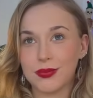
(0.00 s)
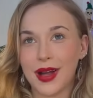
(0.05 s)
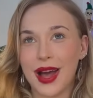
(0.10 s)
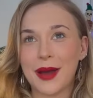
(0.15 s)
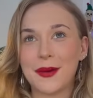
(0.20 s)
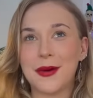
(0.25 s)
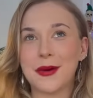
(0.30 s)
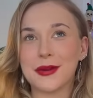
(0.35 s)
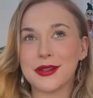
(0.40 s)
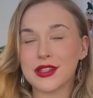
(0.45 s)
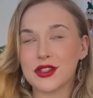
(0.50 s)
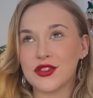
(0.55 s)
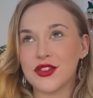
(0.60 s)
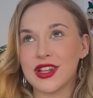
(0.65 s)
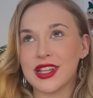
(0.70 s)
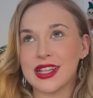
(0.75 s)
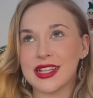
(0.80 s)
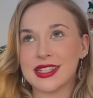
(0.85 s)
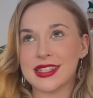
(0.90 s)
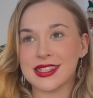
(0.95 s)
I'm always
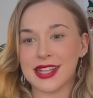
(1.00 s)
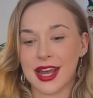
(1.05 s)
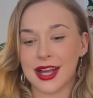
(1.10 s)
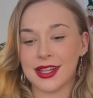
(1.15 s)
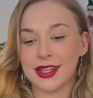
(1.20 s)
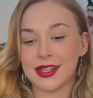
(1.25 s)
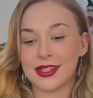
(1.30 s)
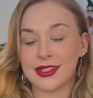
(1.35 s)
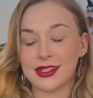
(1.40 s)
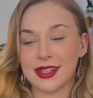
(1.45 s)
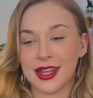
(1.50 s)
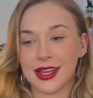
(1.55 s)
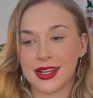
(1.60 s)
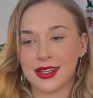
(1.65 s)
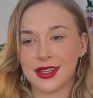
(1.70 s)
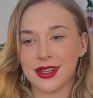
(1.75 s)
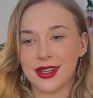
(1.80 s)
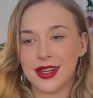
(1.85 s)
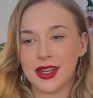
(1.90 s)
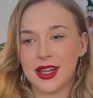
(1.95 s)
feeling silent,
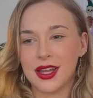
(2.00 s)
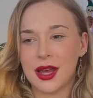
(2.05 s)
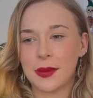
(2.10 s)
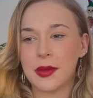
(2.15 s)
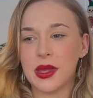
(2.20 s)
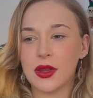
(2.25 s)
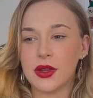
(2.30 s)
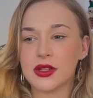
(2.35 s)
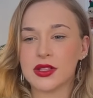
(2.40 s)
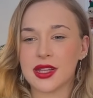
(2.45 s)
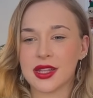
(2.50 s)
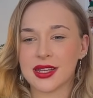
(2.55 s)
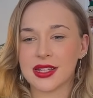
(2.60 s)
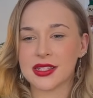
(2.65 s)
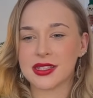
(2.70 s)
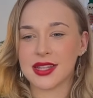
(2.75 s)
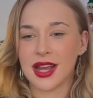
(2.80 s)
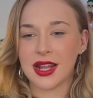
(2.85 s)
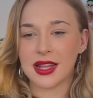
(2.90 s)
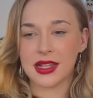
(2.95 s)
like, I'm hearing like a
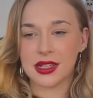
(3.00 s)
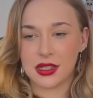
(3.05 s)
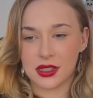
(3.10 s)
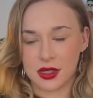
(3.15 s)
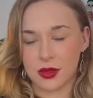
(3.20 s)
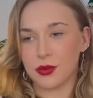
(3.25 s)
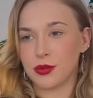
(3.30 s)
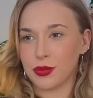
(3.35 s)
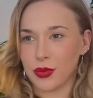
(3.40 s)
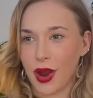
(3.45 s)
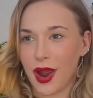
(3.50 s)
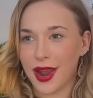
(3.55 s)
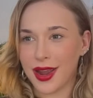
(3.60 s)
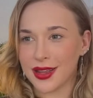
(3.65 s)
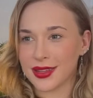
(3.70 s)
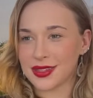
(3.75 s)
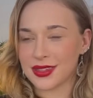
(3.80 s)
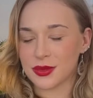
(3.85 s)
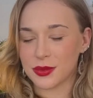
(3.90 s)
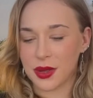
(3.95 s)
silent
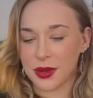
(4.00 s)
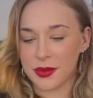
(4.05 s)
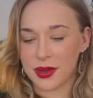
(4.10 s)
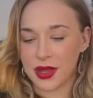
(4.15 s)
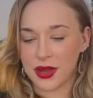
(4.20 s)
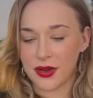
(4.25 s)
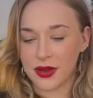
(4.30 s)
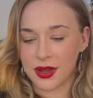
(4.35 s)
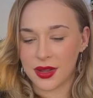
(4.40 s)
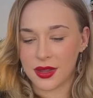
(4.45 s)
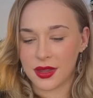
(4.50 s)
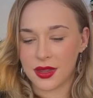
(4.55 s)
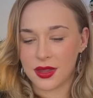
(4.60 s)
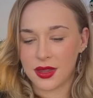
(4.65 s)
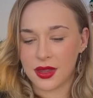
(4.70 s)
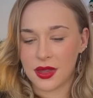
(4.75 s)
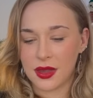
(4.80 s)
surprise, what I'm hearing.